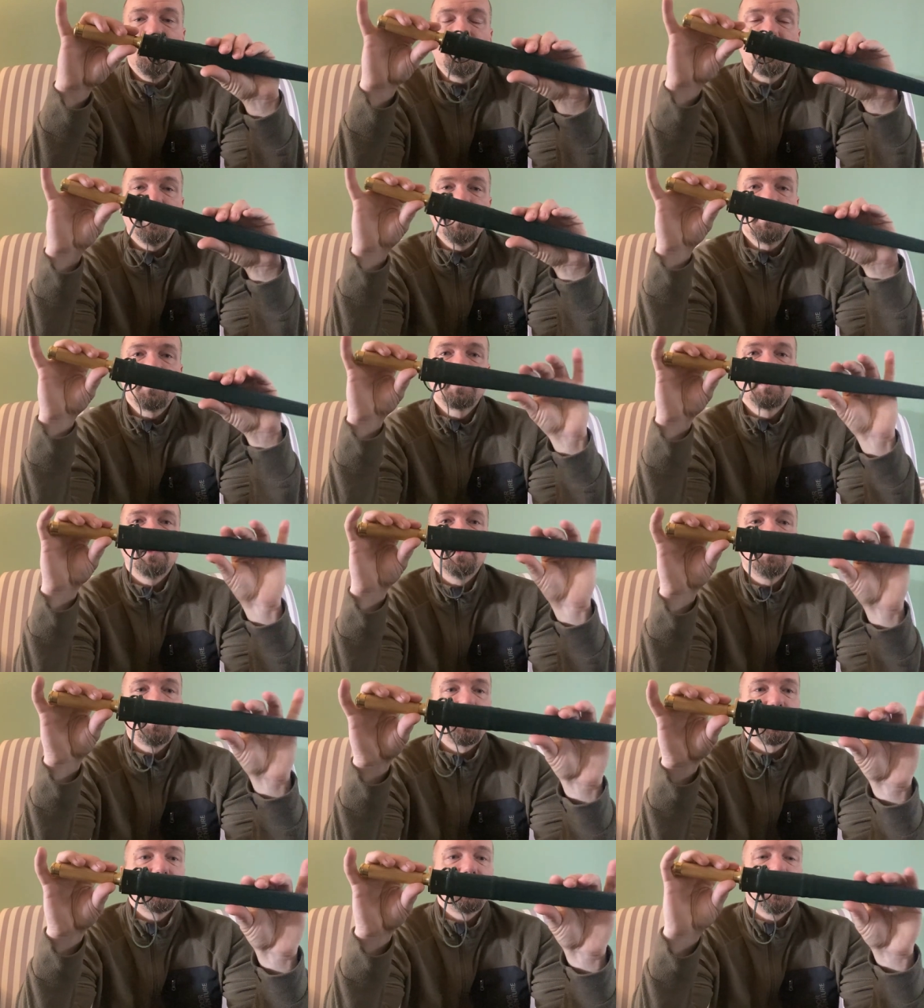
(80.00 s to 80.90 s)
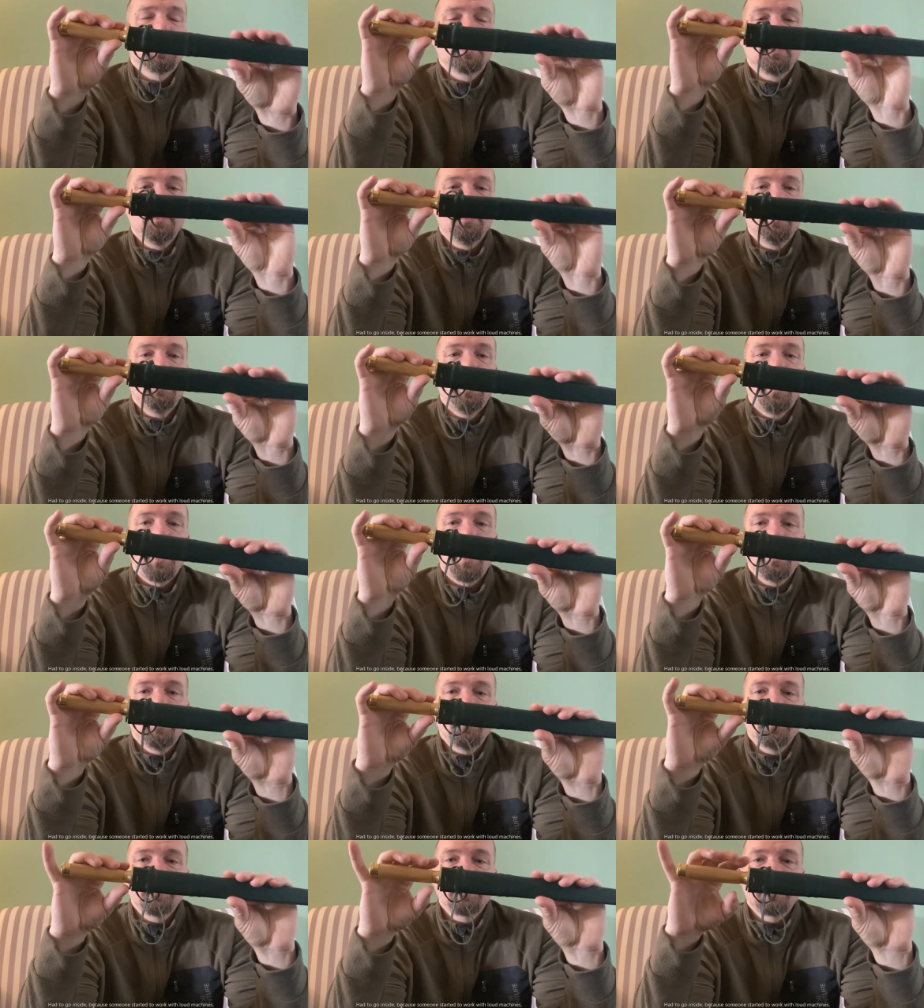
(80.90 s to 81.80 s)
This is uh, Tod Cutler
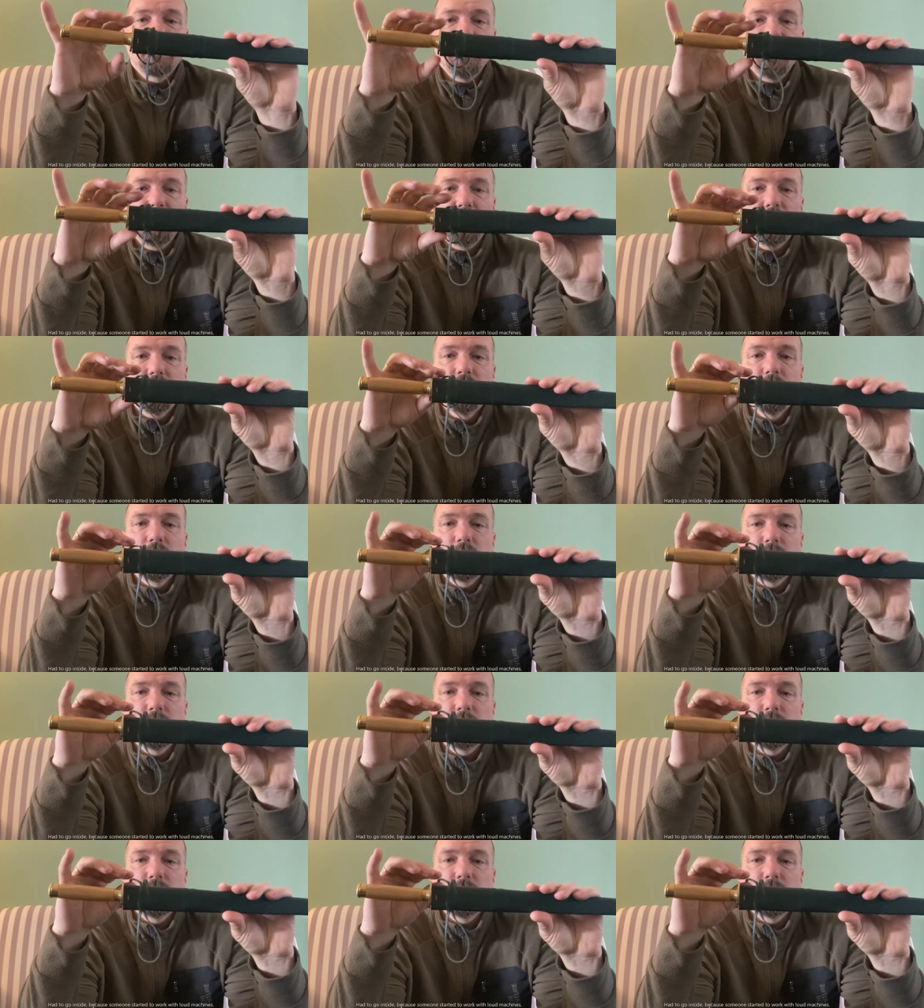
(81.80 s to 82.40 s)
Irish Skian.